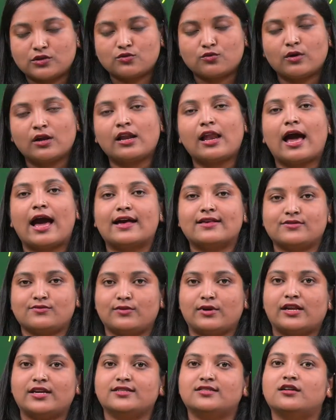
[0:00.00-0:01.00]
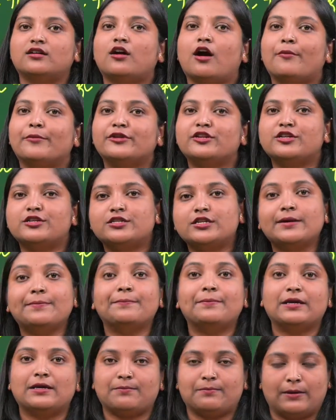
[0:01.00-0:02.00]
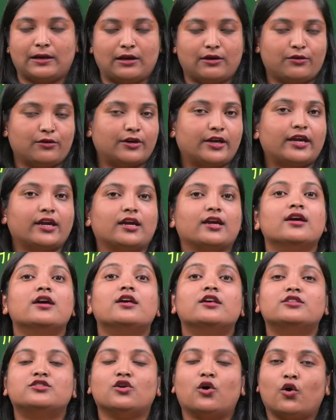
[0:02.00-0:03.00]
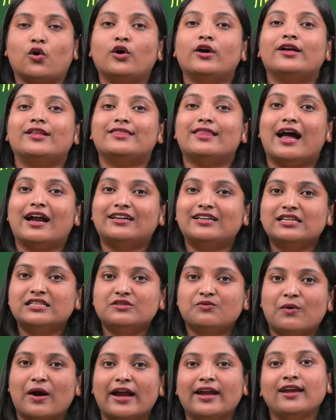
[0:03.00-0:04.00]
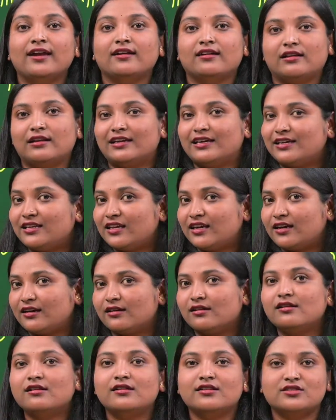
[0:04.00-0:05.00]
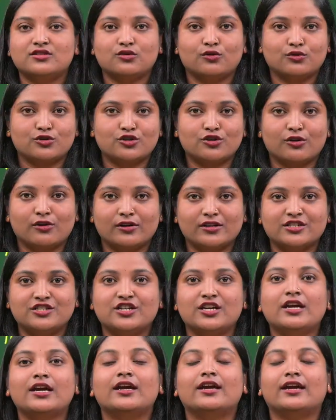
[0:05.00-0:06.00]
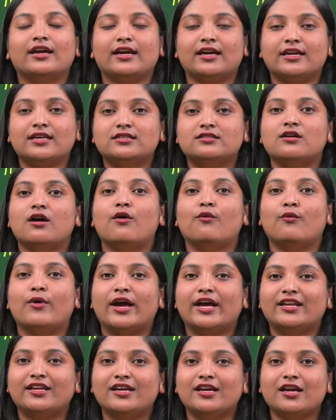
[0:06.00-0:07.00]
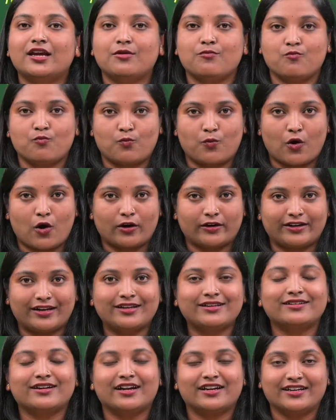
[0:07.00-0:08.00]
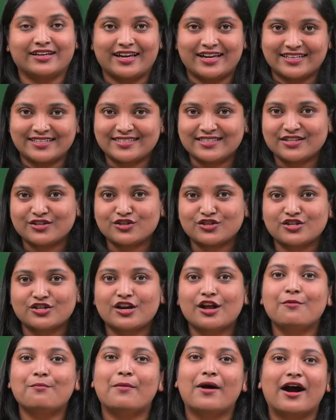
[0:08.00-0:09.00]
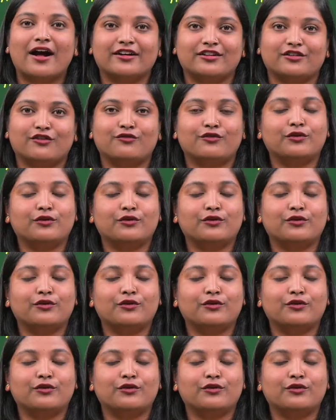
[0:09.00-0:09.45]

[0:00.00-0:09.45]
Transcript: as well as the community people. Okay, so that is why clinical sociology is very important and essential part of our